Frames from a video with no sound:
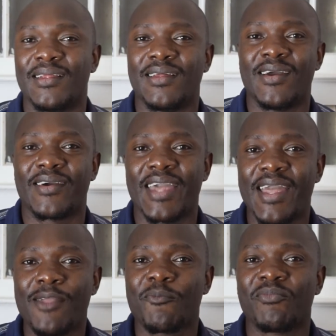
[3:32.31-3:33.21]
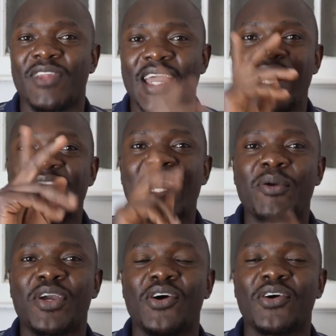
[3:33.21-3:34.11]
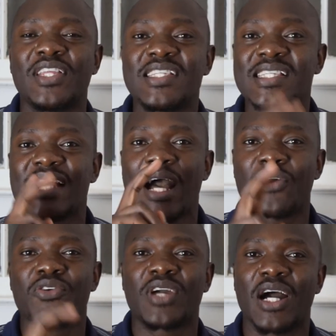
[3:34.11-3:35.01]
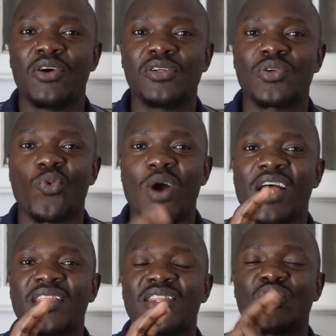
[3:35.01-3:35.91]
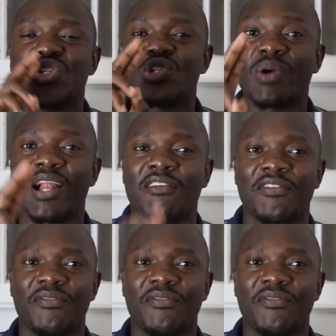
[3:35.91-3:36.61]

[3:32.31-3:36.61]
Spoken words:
Okay? And here we go. This is how you count 1 through 12.